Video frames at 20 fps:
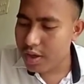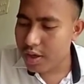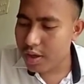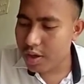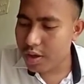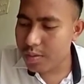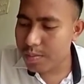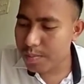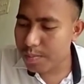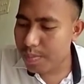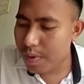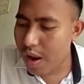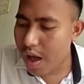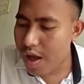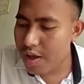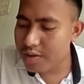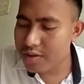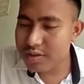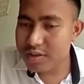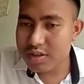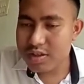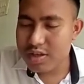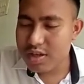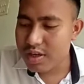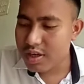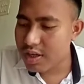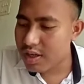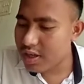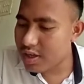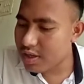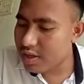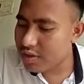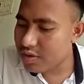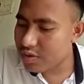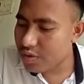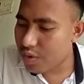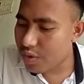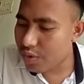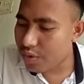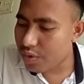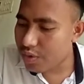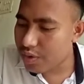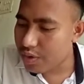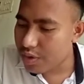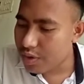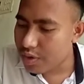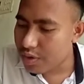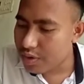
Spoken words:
In plants it is called